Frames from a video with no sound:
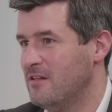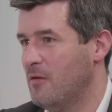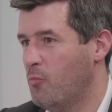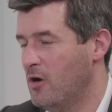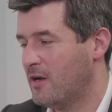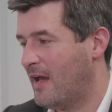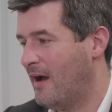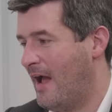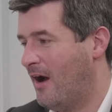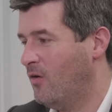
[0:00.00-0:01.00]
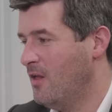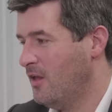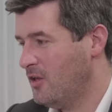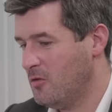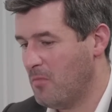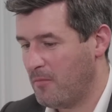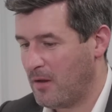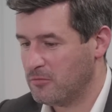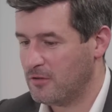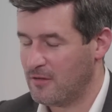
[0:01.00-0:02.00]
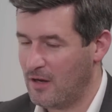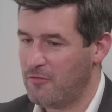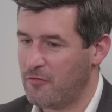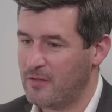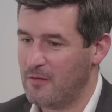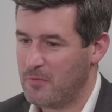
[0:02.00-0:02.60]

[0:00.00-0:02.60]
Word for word: and then work out how you might be able to deliver for them.